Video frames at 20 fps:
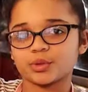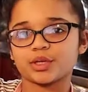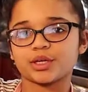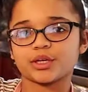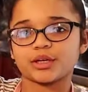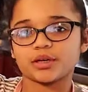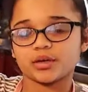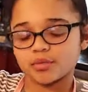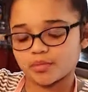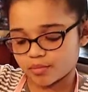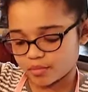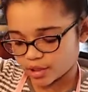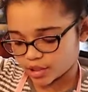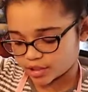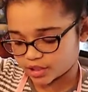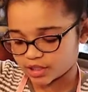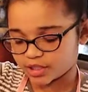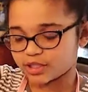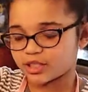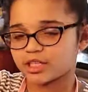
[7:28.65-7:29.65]
be
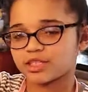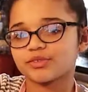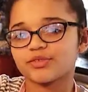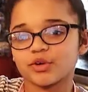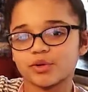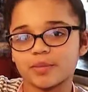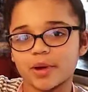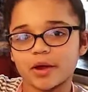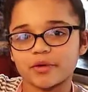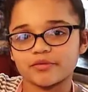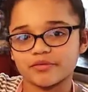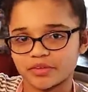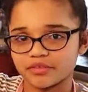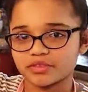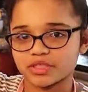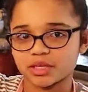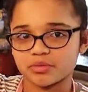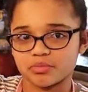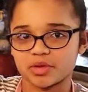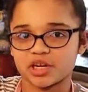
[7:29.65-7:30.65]
mixing this for about 15